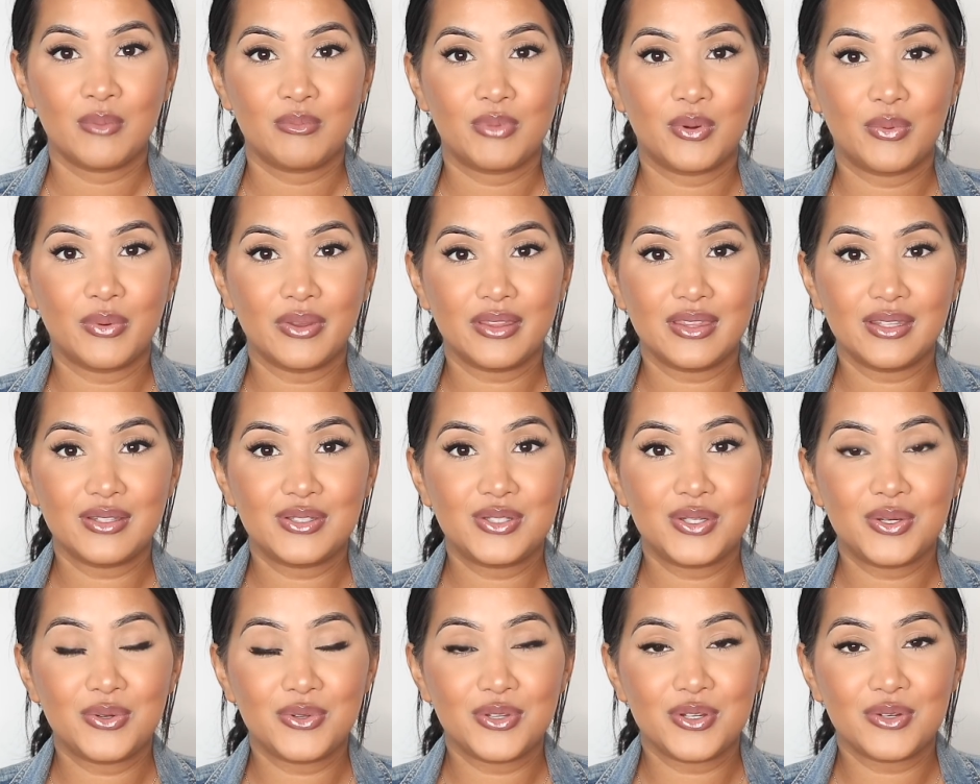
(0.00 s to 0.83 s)
But with a
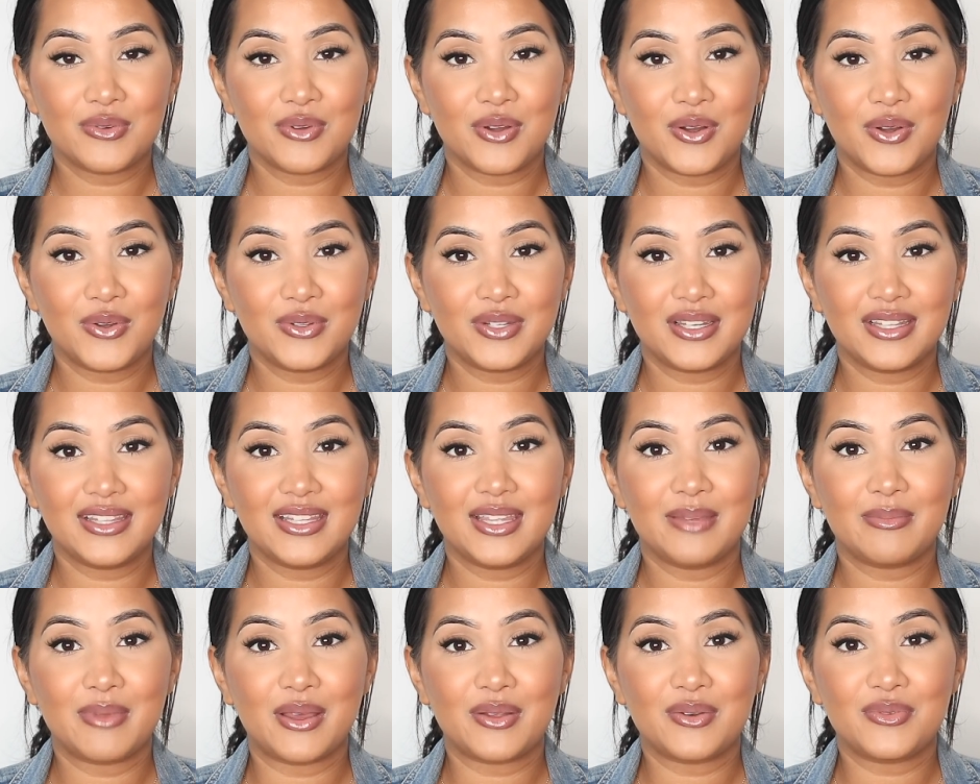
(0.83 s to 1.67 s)
2-year-old and
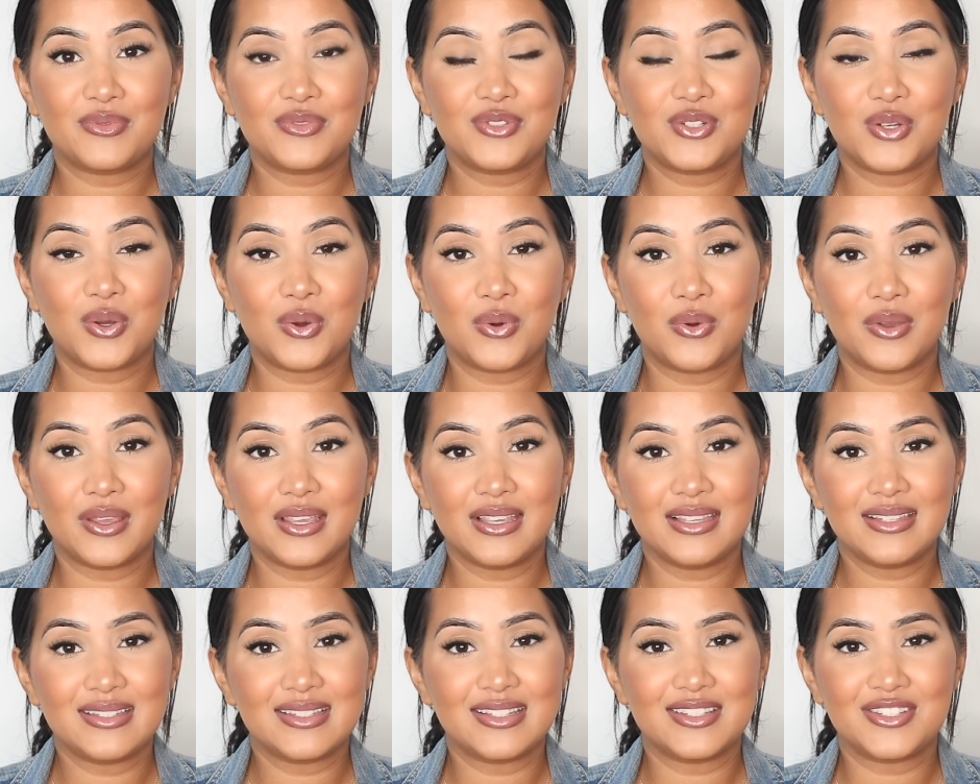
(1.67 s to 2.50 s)
the amount of
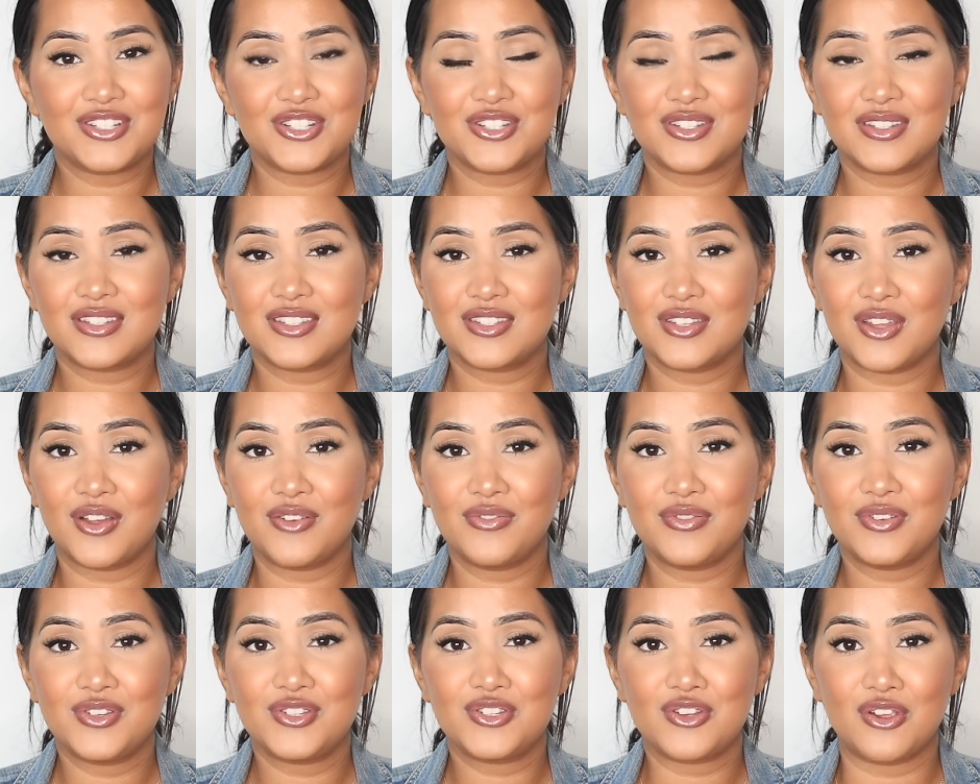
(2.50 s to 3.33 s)
toys and just
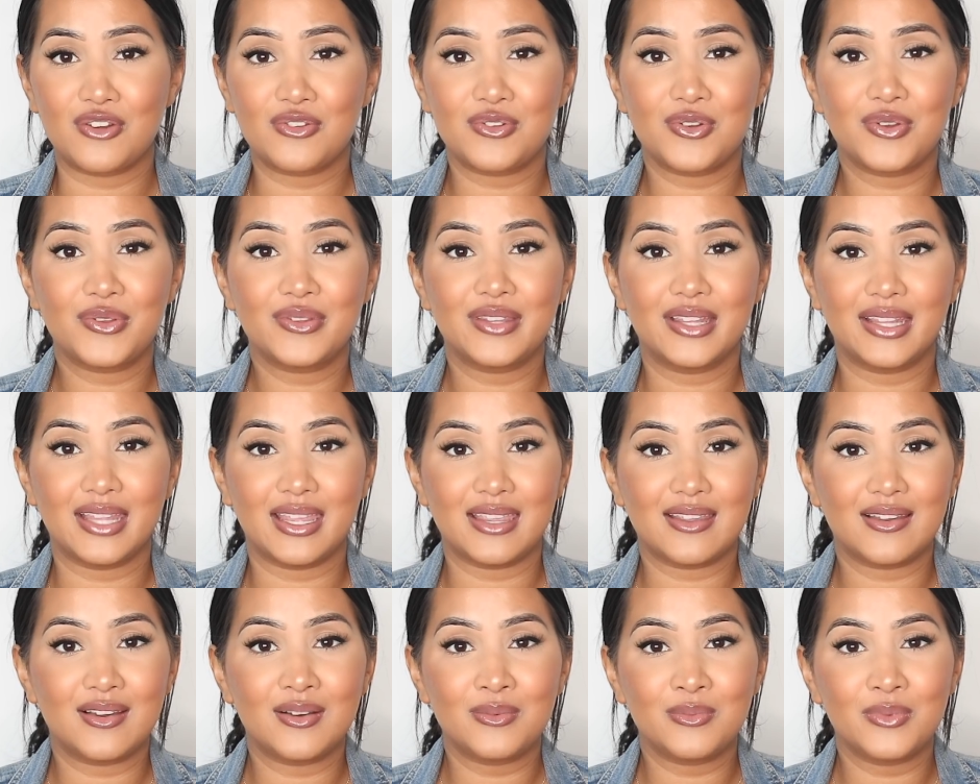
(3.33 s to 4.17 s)
stuff in general that
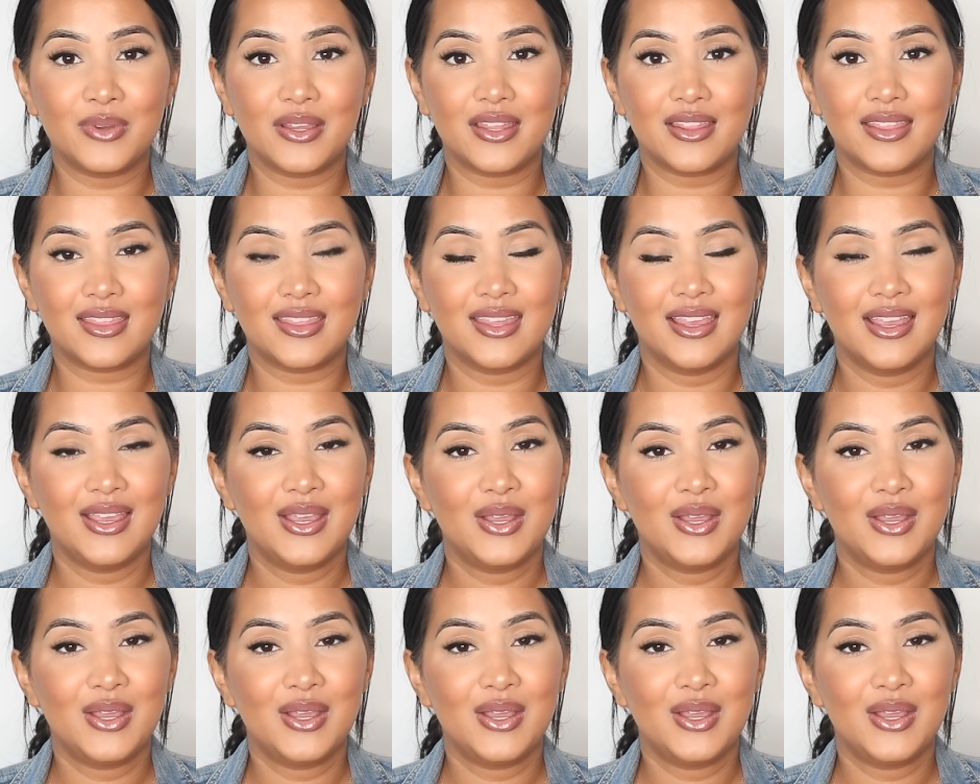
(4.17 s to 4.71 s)
they come with,